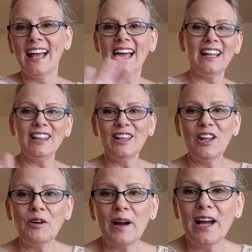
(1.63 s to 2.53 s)

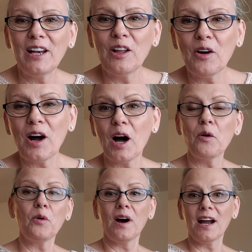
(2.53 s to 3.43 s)
Hello,
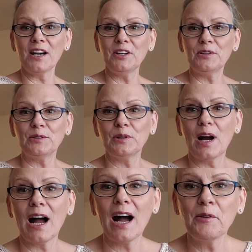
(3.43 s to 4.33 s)
how are you?
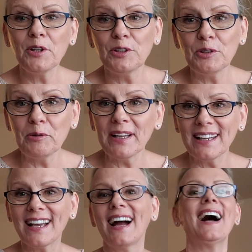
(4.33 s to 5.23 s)
How you
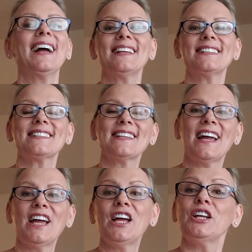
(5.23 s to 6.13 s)
doing, guys?
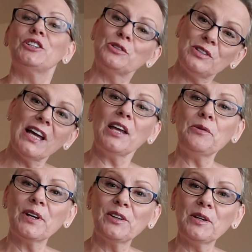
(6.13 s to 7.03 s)
Today
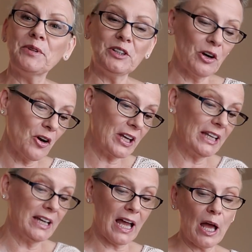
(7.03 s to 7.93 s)
we're going to be
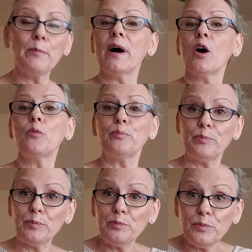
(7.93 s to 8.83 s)
talking about
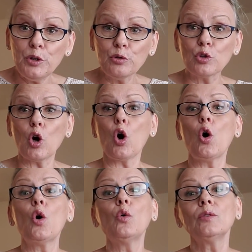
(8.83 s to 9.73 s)
your
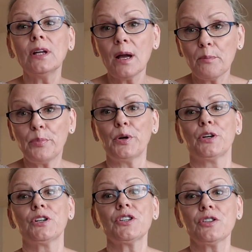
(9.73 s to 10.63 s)
own
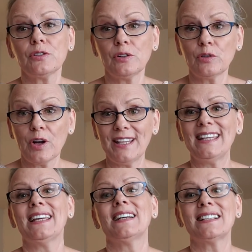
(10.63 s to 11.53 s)
personal
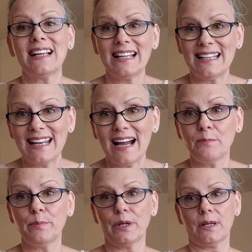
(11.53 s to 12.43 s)
year
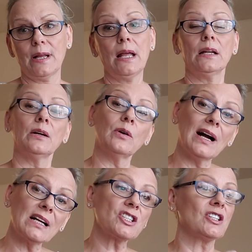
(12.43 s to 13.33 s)
number. Now,
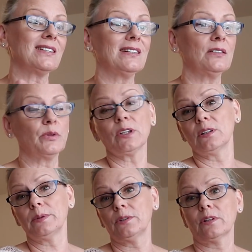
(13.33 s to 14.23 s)
actually, we're going
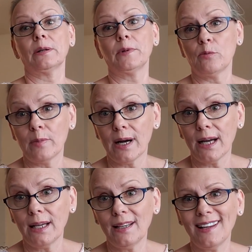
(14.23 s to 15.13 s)
to be talking about
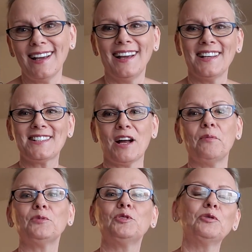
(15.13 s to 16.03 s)
mine as
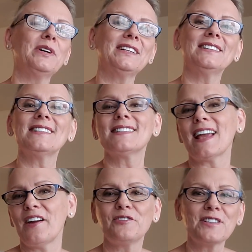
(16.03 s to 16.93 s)
I'm doing this
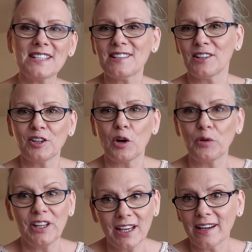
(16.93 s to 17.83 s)
every single
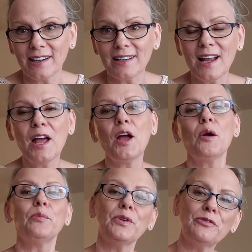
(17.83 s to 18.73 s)
year
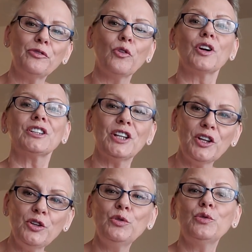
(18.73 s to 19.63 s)
before the
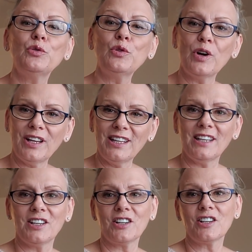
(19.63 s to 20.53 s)
new
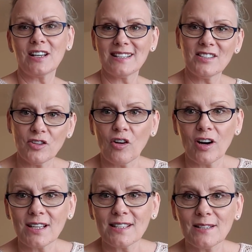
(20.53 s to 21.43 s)
year
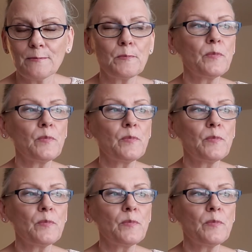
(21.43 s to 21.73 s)
starts.